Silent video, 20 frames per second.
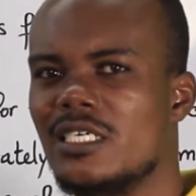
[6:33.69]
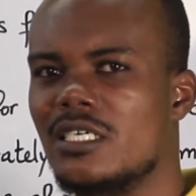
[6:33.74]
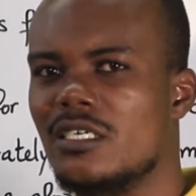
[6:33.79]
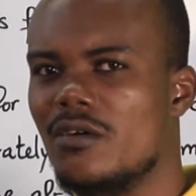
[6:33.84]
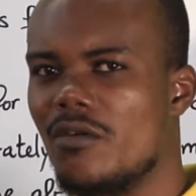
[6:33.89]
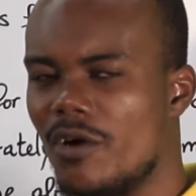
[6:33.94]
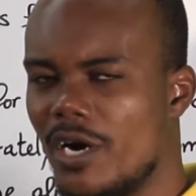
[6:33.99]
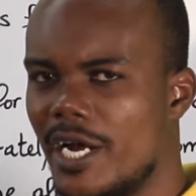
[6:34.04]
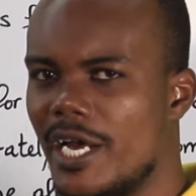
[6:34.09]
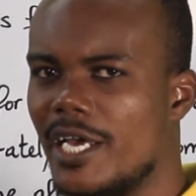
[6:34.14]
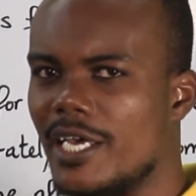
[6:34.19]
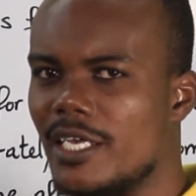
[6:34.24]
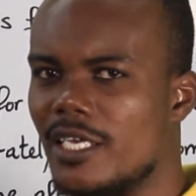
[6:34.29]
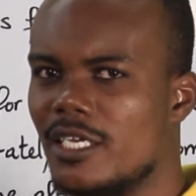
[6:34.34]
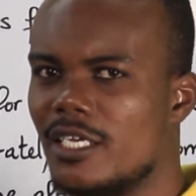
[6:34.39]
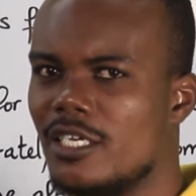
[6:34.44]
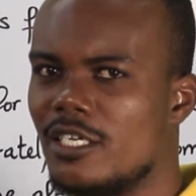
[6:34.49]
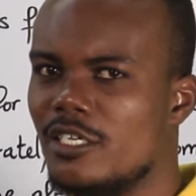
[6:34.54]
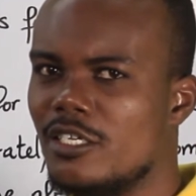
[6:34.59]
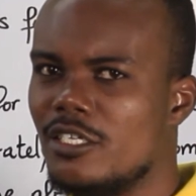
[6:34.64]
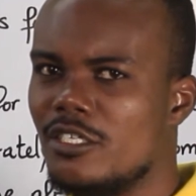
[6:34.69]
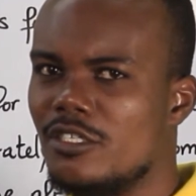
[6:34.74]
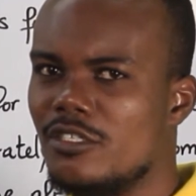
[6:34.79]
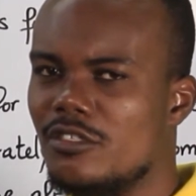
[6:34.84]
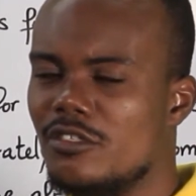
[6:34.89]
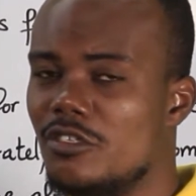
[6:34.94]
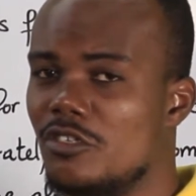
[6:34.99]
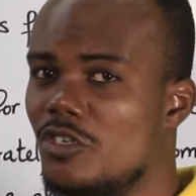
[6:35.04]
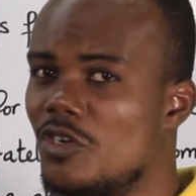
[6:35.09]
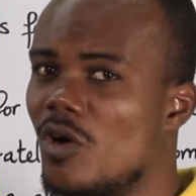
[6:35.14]
Okay.
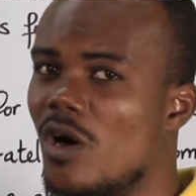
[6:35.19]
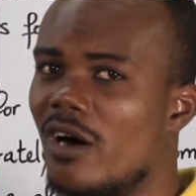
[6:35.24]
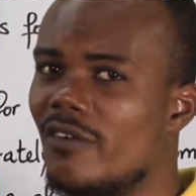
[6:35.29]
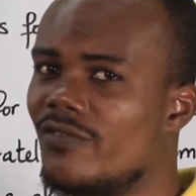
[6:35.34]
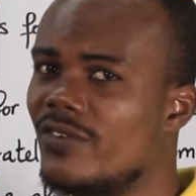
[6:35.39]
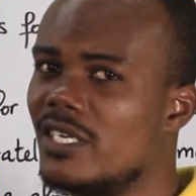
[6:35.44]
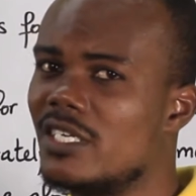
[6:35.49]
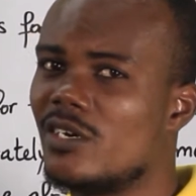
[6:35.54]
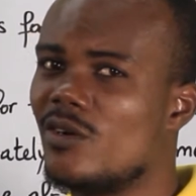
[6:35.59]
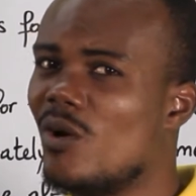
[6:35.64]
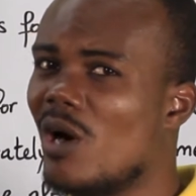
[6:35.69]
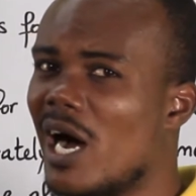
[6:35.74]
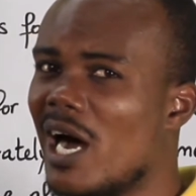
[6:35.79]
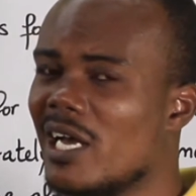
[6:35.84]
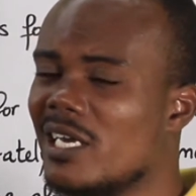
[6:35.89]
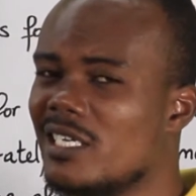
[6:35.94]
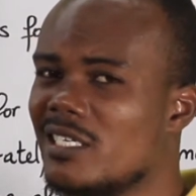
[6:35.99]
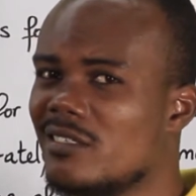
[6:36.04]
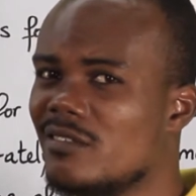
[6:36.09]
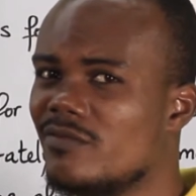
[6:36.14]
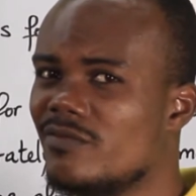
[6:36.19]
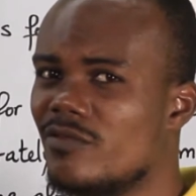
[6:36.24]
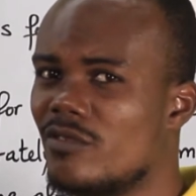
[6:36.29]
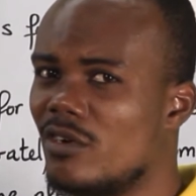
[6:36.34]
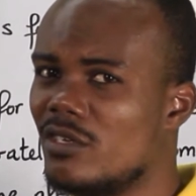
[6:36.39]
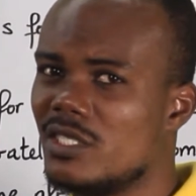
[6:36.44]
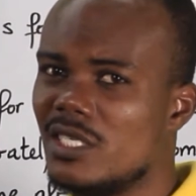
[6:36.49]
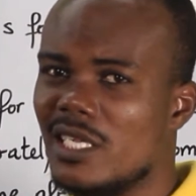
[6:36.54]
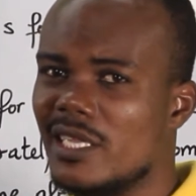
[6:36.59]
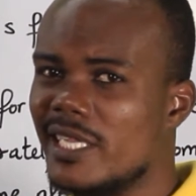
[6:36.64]
Do you often cry
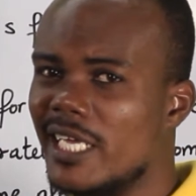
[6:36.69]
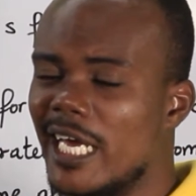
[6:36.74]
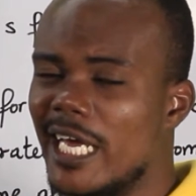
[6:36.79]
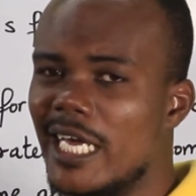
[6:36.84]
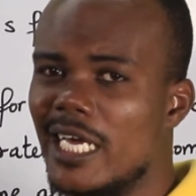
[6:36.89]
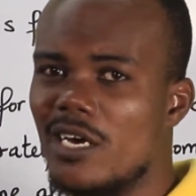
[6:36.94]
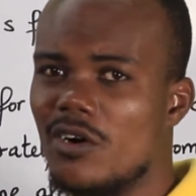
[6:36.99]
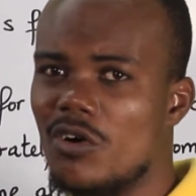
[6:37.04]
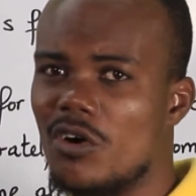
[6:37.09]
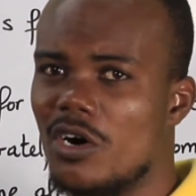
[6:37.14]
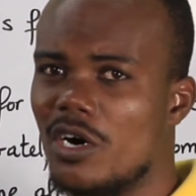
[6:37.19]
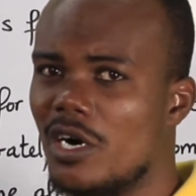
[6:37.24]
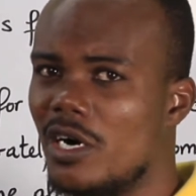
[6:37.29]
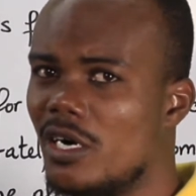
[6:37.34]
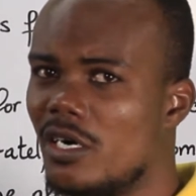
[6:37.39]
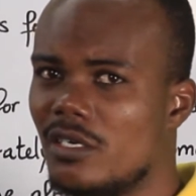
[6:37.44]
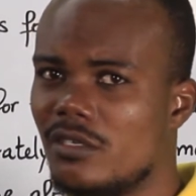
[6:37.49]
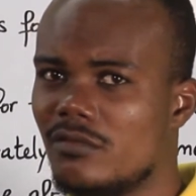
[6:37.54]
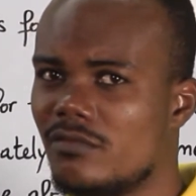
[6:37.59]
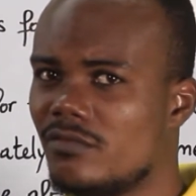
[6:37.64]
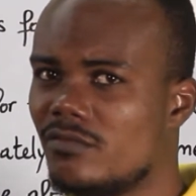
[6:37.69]
for something or